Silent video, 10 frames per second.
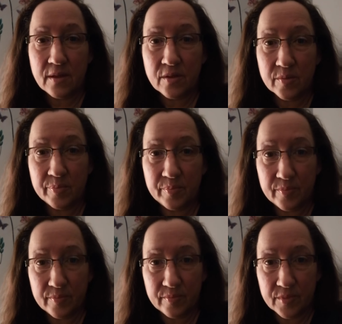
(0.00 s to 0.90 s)
You
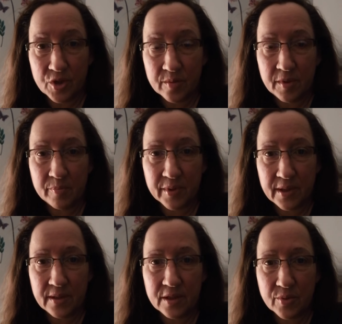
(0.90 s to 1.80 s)
should be
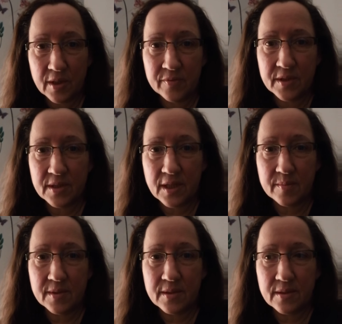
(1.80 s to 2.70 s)
breathing 12 to
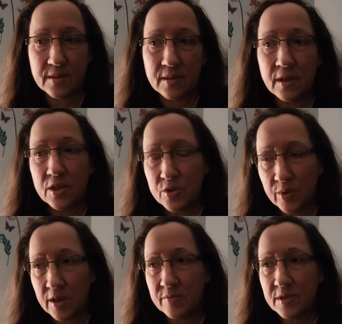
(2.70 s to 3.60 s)
times
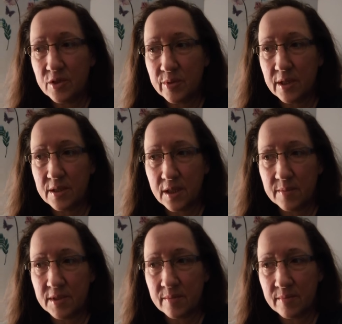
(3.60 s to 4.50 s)
12 to 20
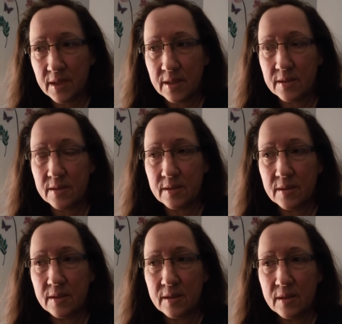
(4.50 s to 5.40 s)
times a minute
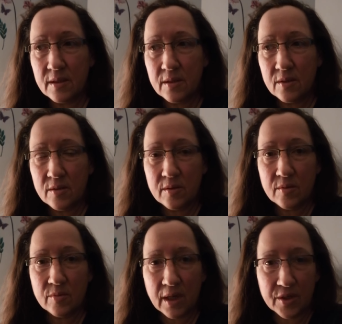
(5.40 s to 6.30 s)

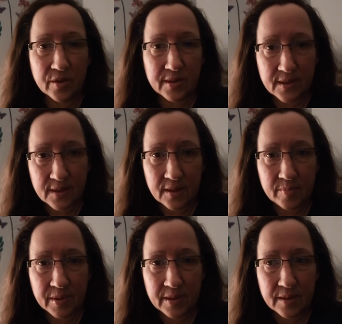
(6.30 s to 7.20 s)
while you're
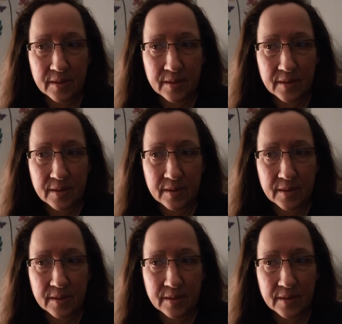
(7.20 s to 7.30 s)
asleep.